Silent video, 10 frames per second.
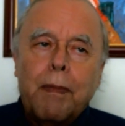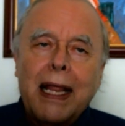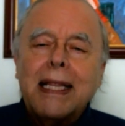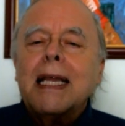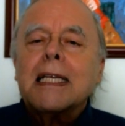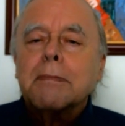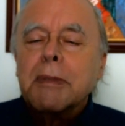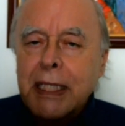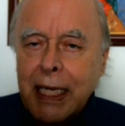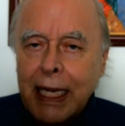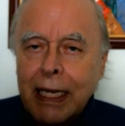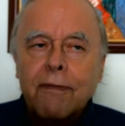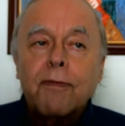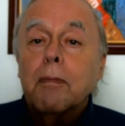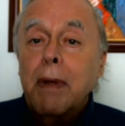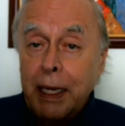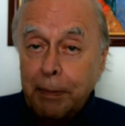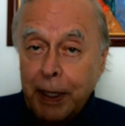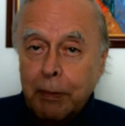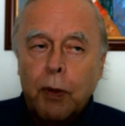I think it's a mistake for many
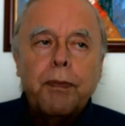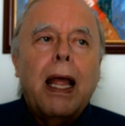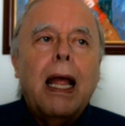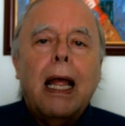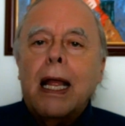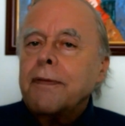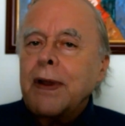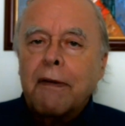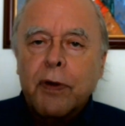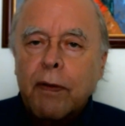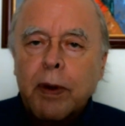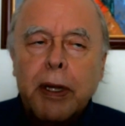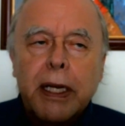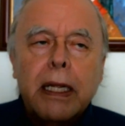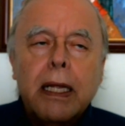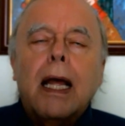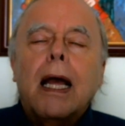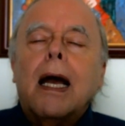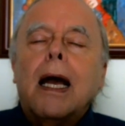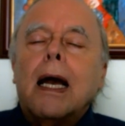people, if not for everybody,
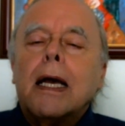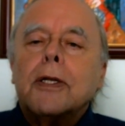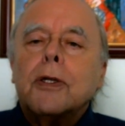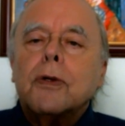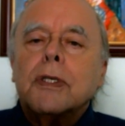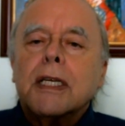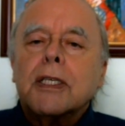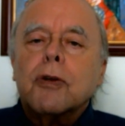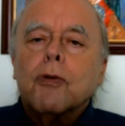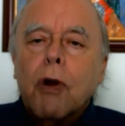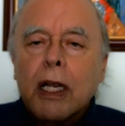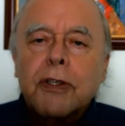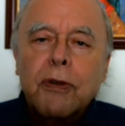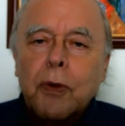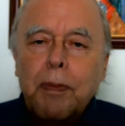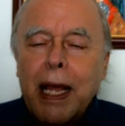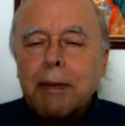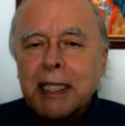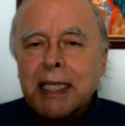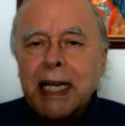to just rush through
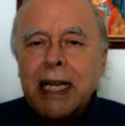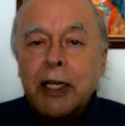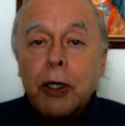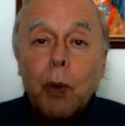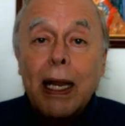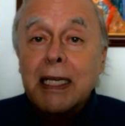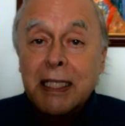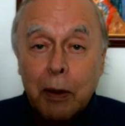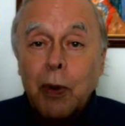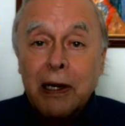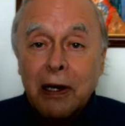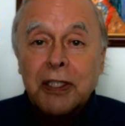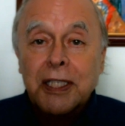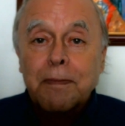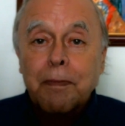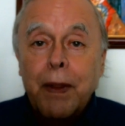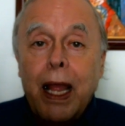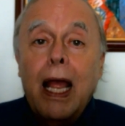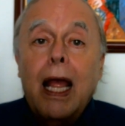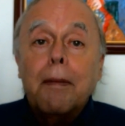Panama City on your way to somewhere else.
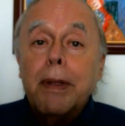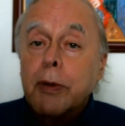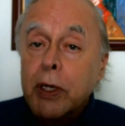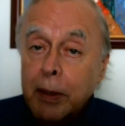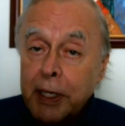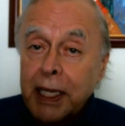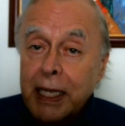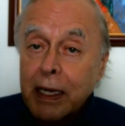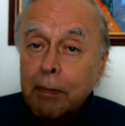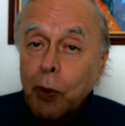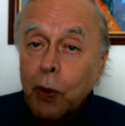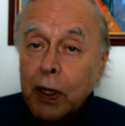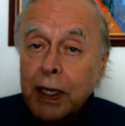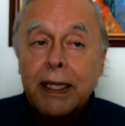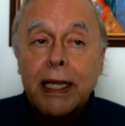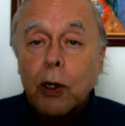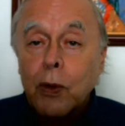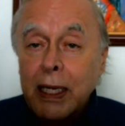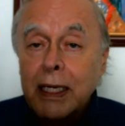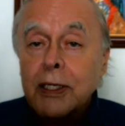People come into the airport, they
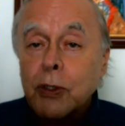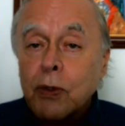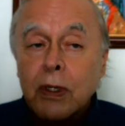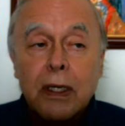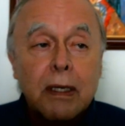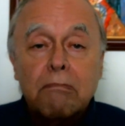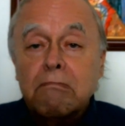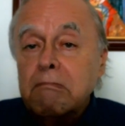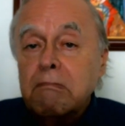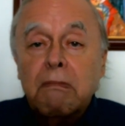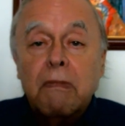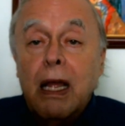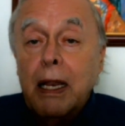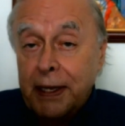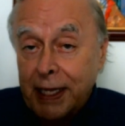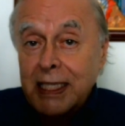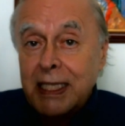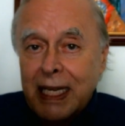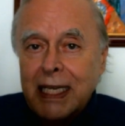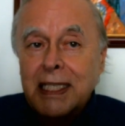go into, these
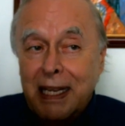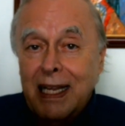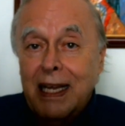days,